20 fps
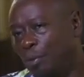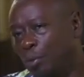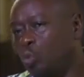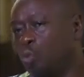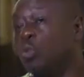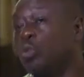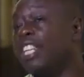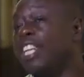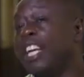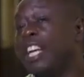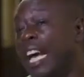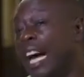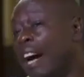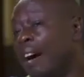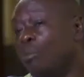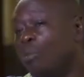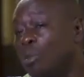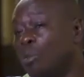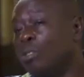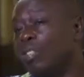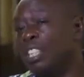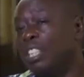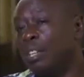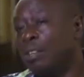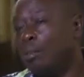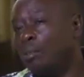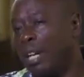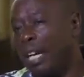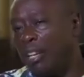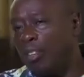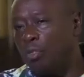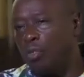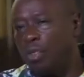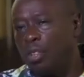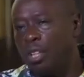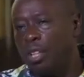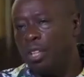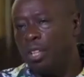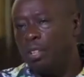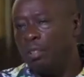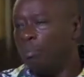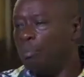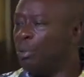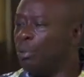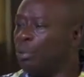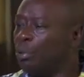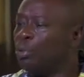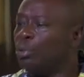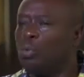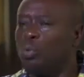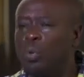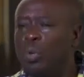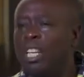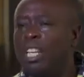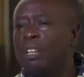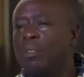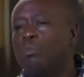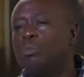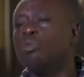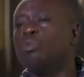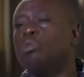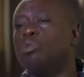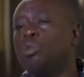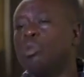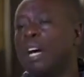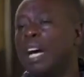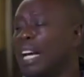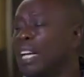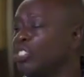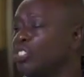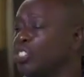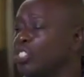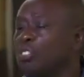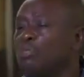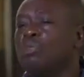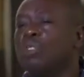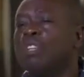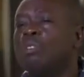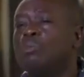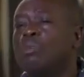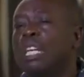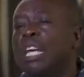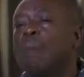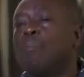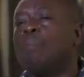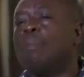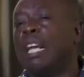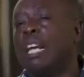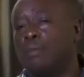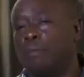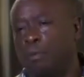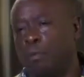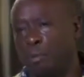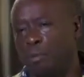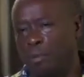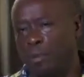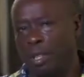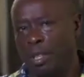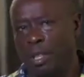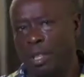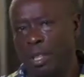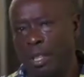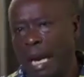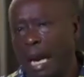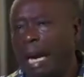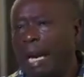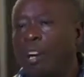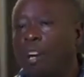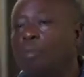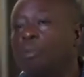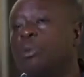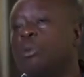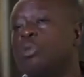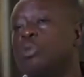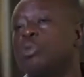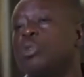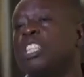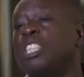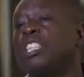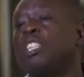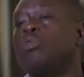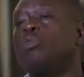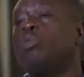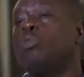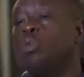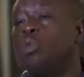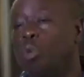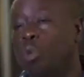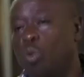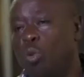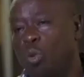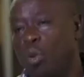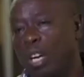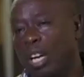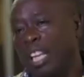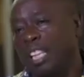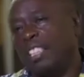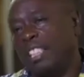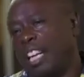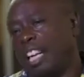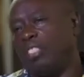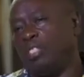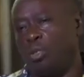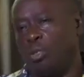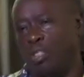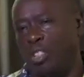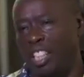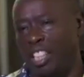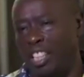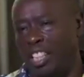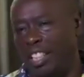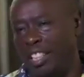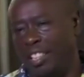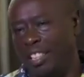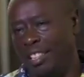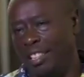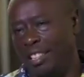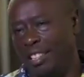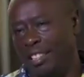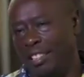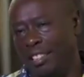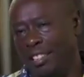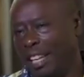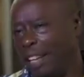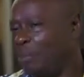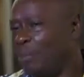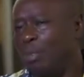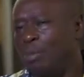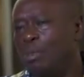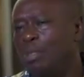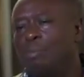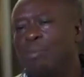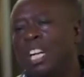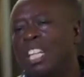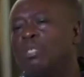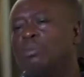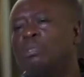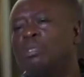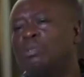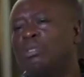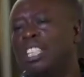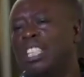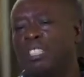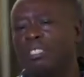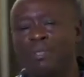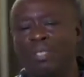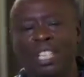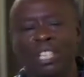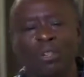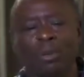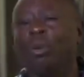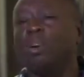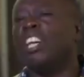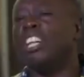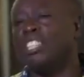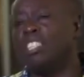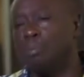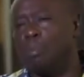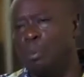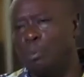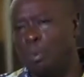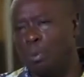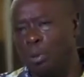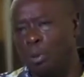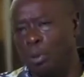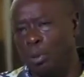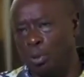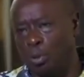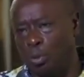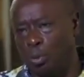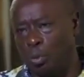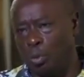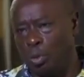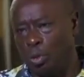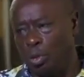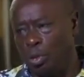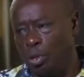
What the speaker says: Today I'm known in the whole country because William Ruto has given me a platform, an opportunity to grow as a national leader. I mean, we must be very, very honest people also.